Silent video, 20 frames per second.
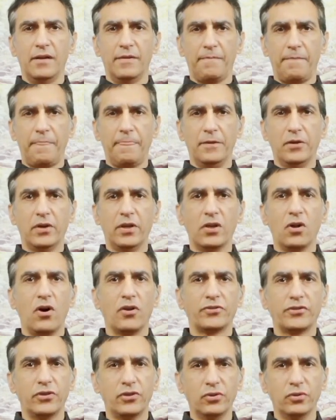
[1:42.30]
you can also
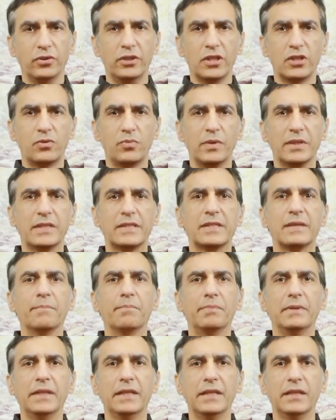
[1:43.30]
do this with
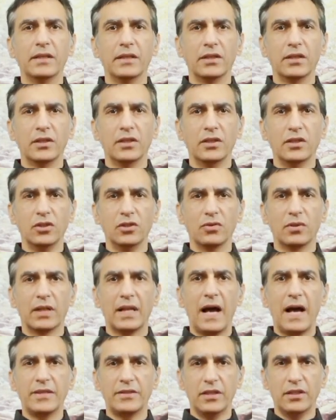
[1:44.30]
simply
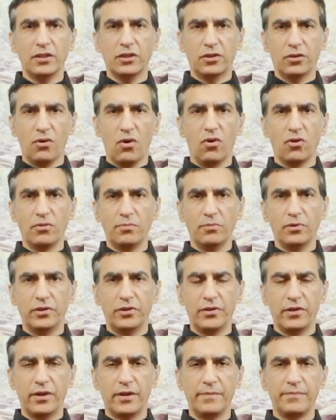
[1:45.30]
utilizing Drone
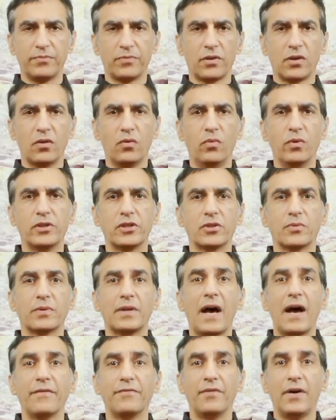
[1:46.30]
Mudra, which is what I
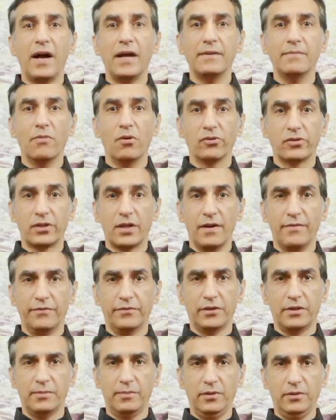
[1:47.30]
find most
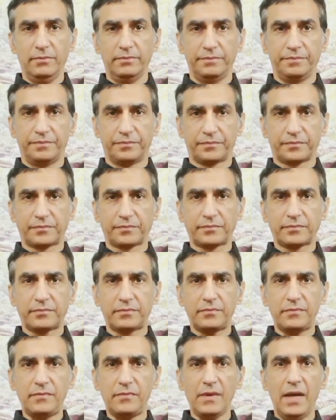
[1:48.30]
comfortable.
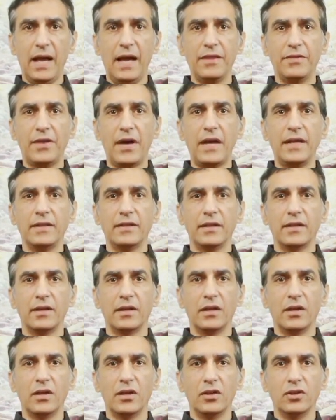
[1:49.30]
And then
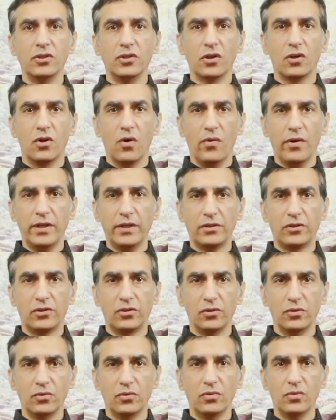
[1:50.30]
you're going
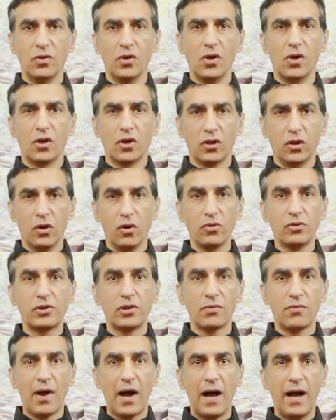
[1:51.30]
to close your
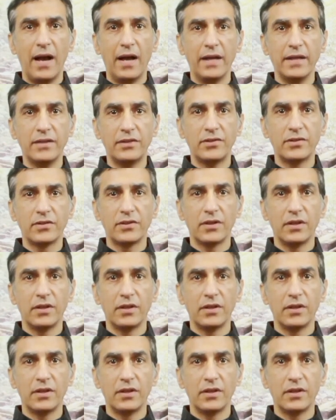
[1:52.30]
eyes